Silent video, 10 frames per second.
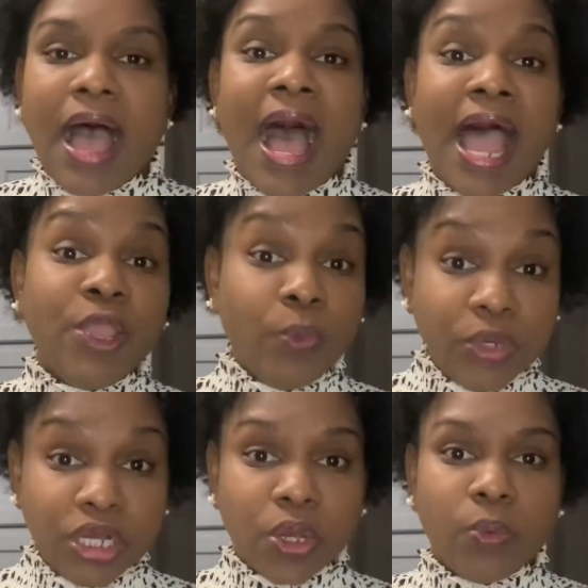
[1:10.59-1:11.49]
I
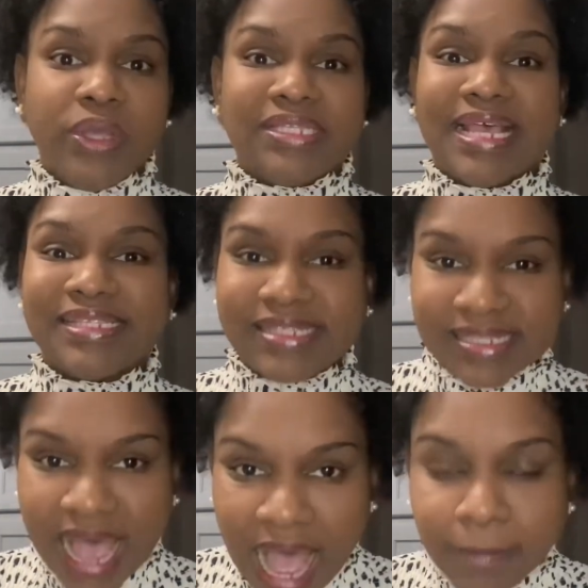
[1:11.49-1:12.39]
work with
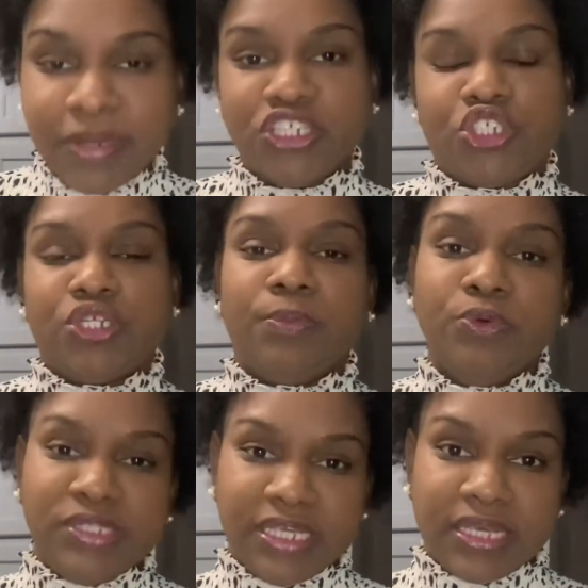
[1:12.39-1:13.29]
established
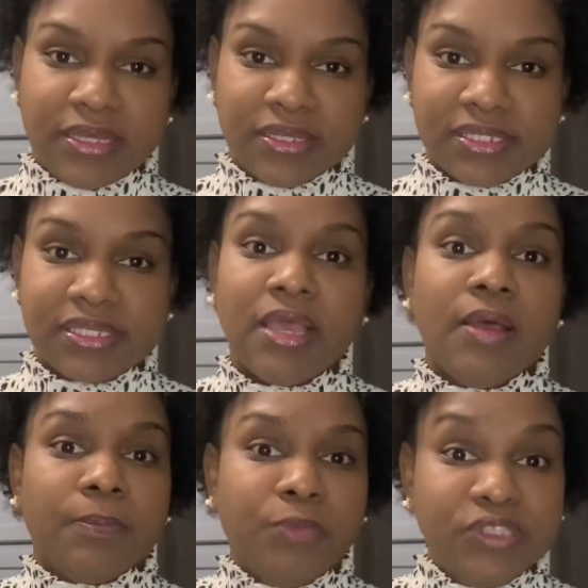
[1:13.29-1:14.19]
boutiques,
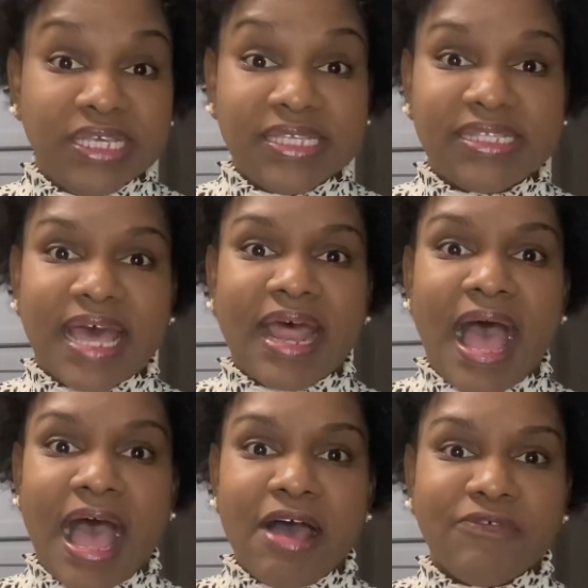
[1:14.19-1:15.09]
boutiques that
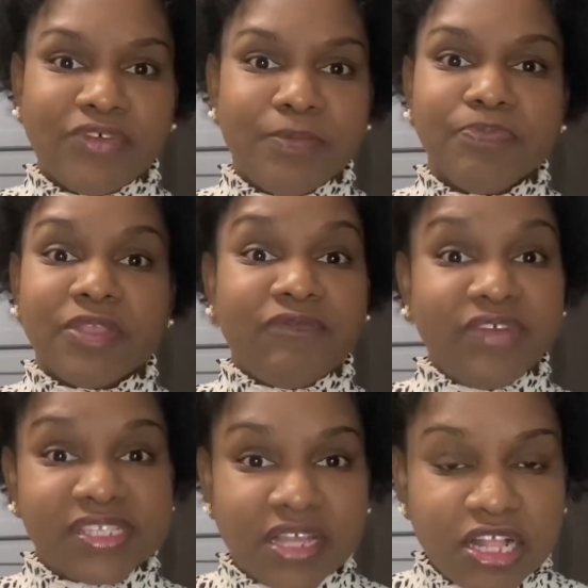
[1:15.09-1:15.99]
have
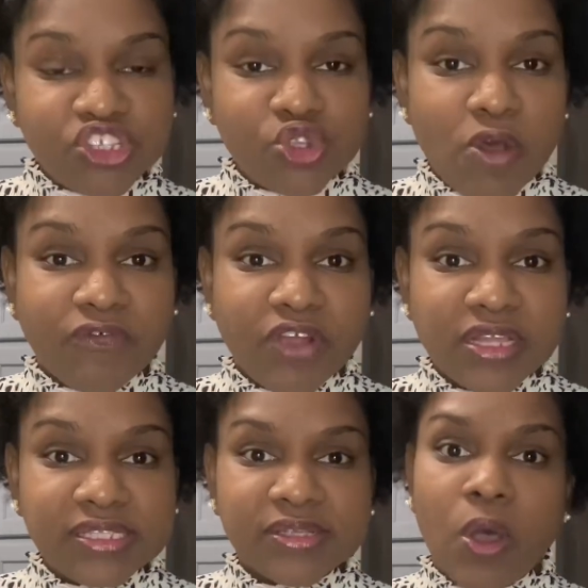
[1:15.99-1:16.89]
physical
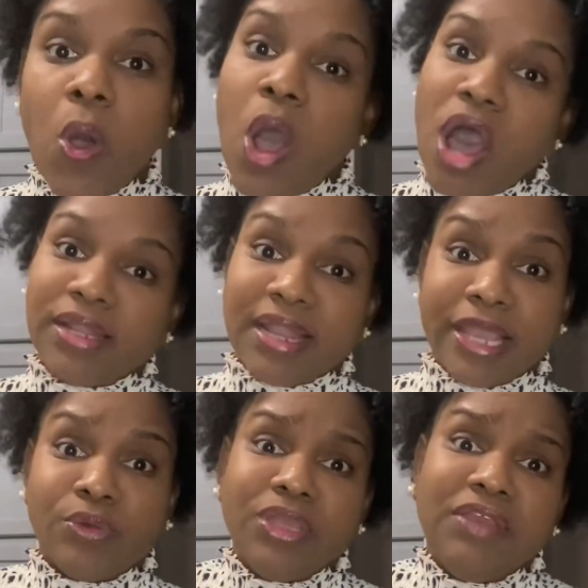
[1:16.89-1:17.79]
storefronts or
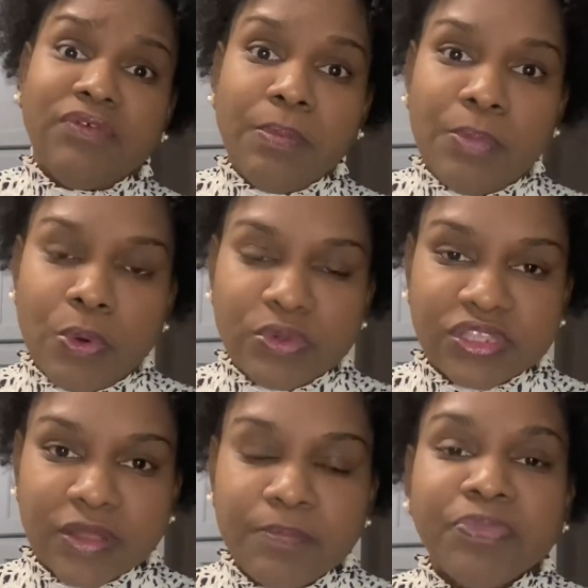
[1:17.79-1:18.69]
online or even both.
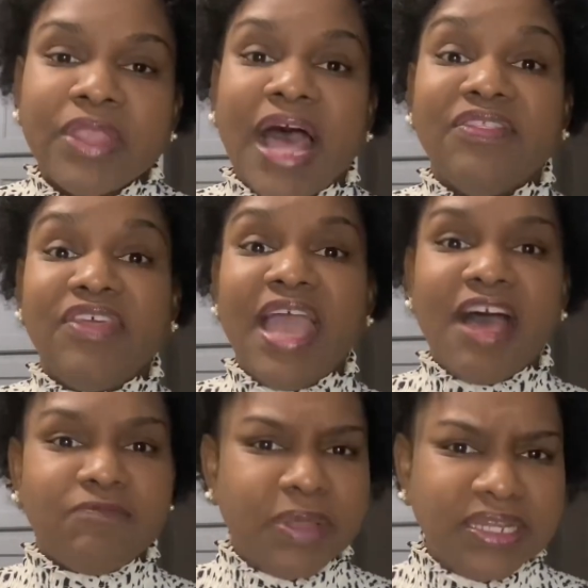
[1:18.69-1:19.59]
And they
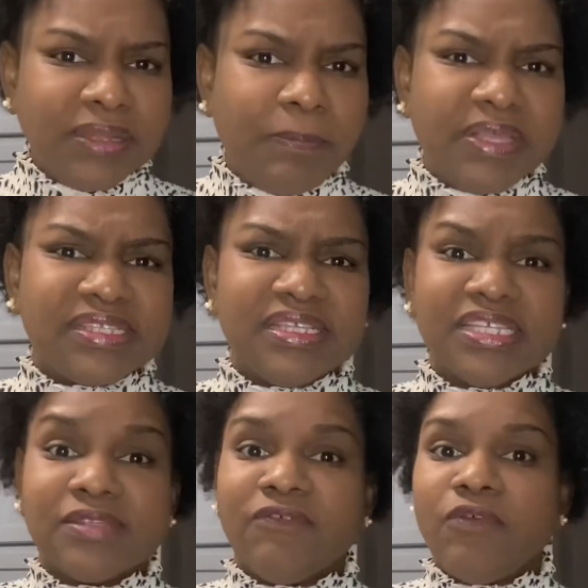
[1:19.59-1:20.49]
have been in the
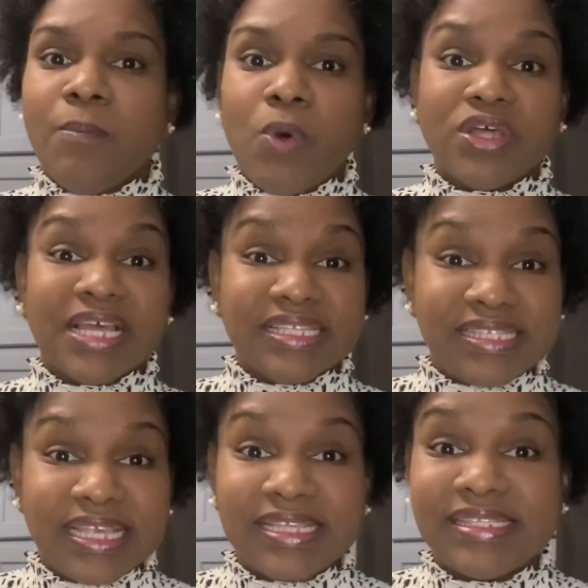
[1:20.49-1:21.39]
business for more than
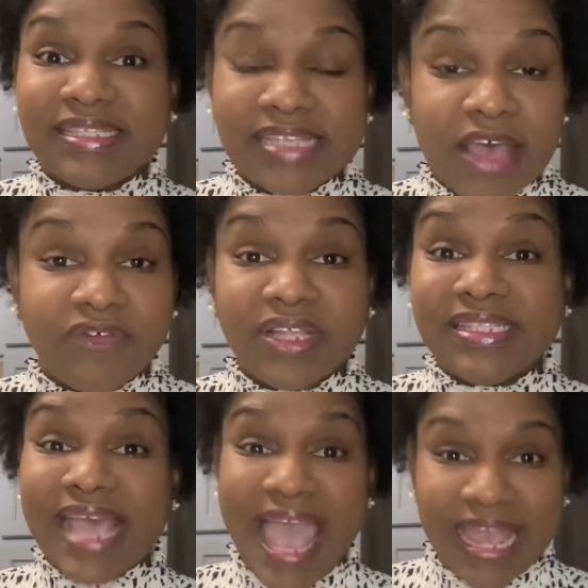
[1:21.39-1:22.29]
6, 7,
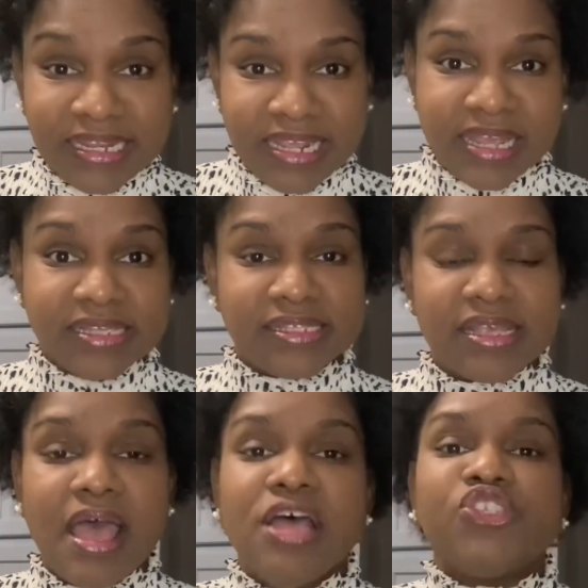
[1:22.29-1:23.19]
10 years.
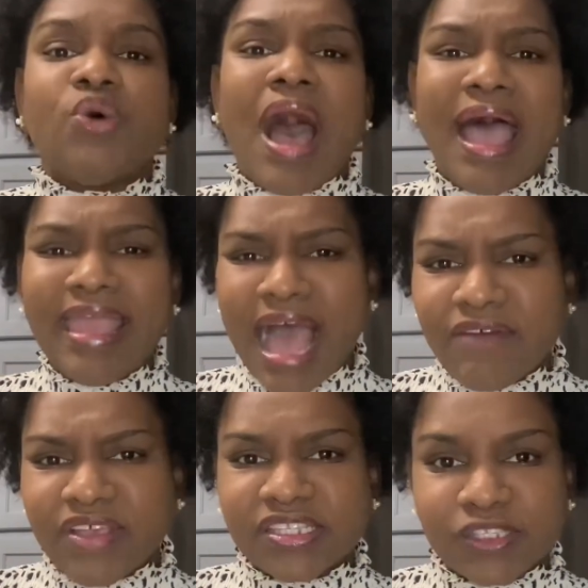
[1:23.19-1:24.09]
So I
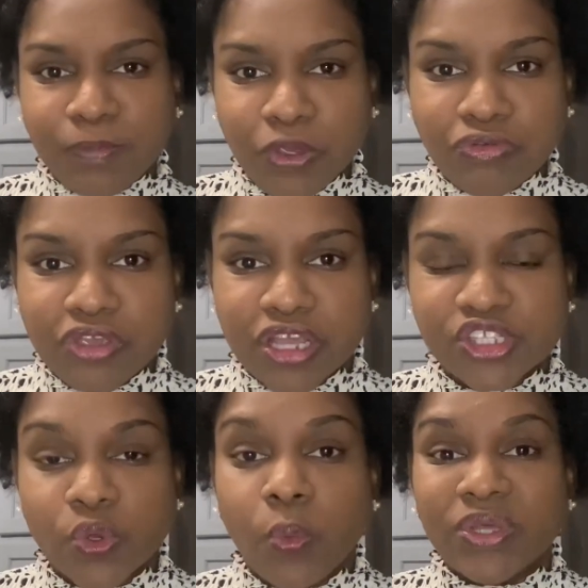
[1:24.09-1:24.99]
have
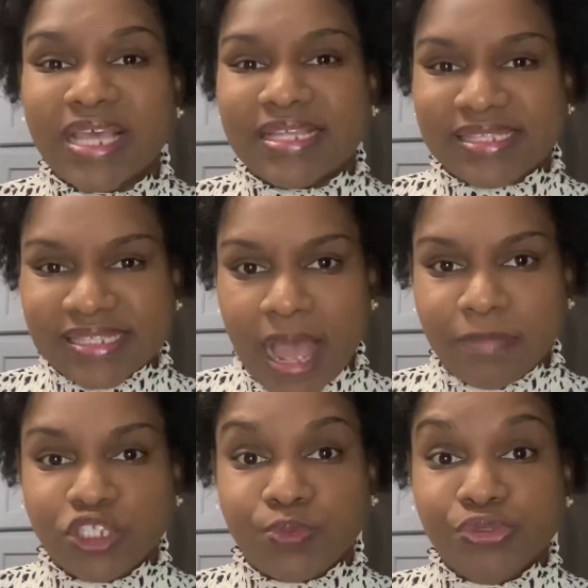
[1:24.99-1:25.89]
experience with
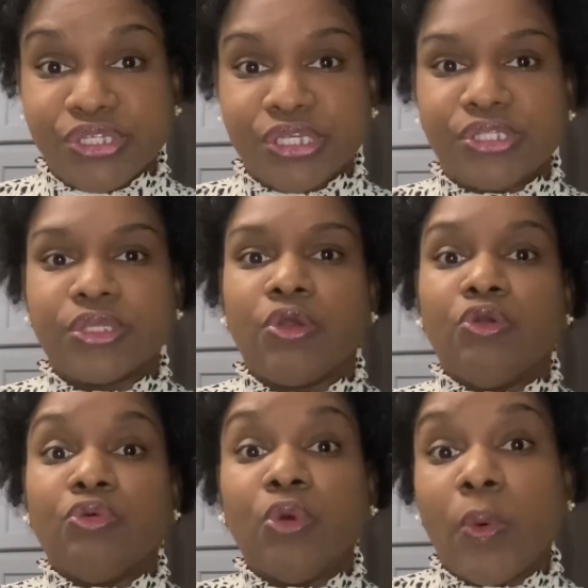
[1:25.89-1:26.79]
established boutiques,
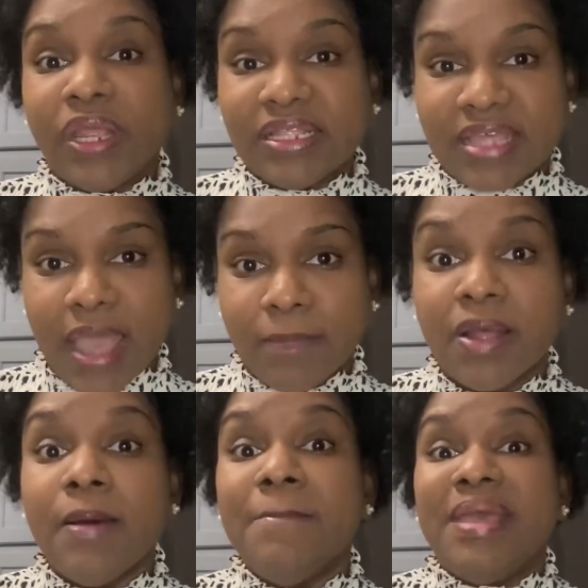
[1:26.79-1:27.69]
growing them,
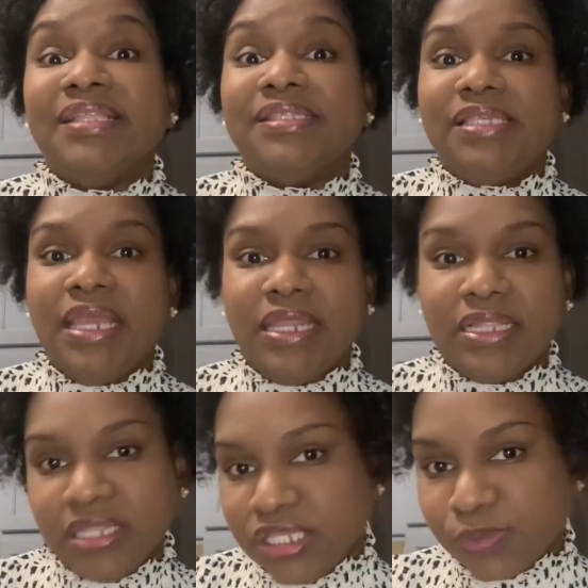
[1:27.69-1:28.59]

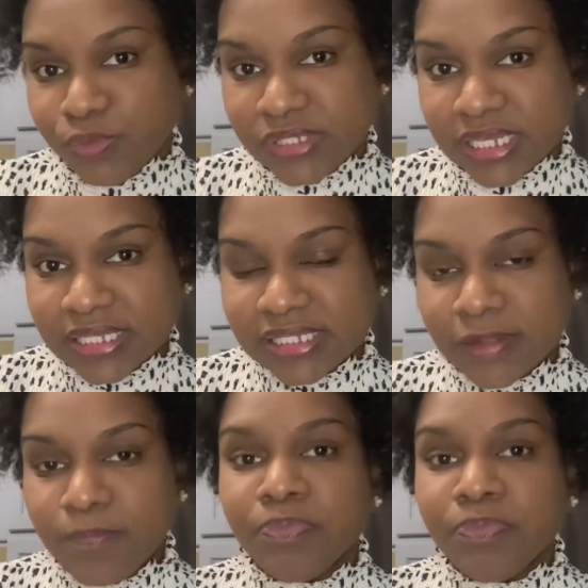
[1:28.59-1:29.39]
maintaining these boutiques.